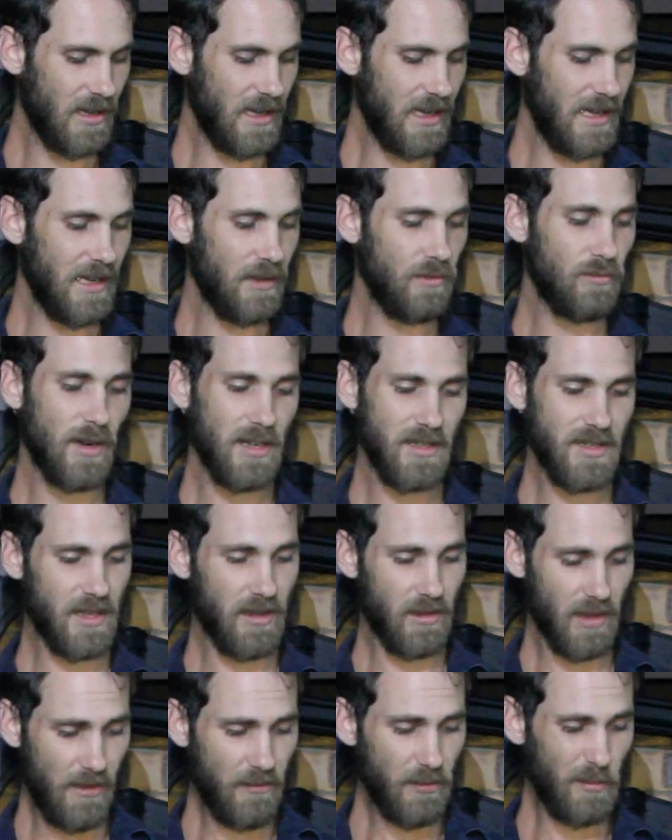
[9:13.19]
It runs an
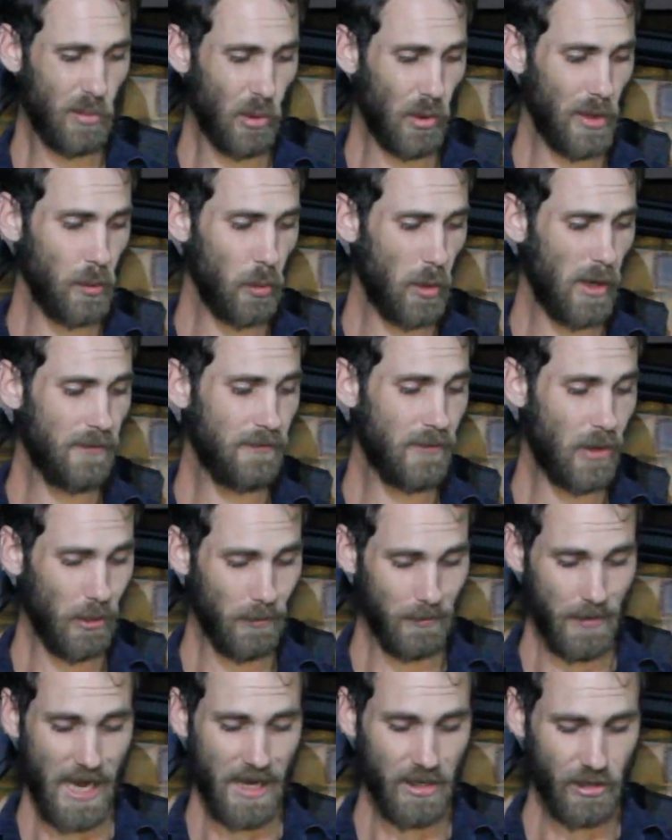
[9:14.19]
11.1
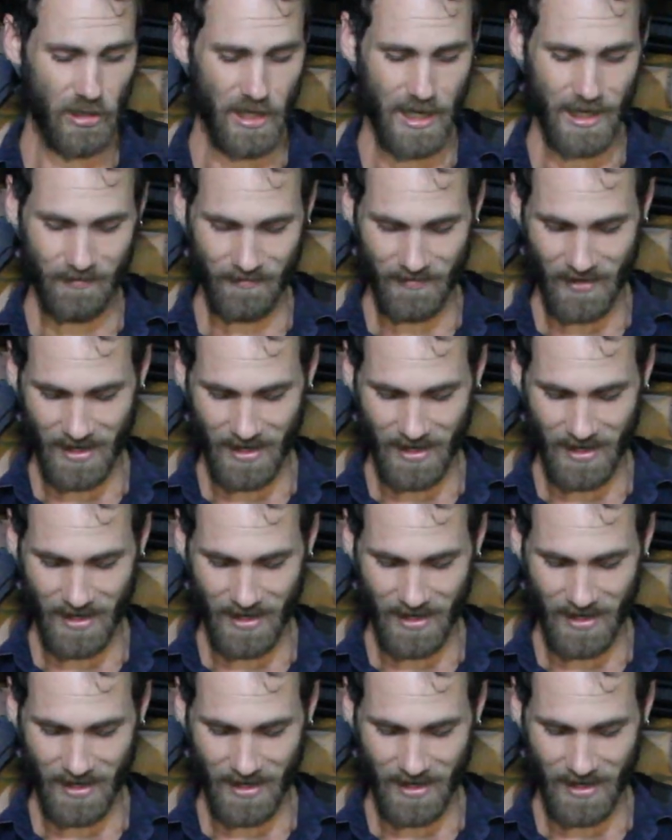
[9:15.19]
volt battery.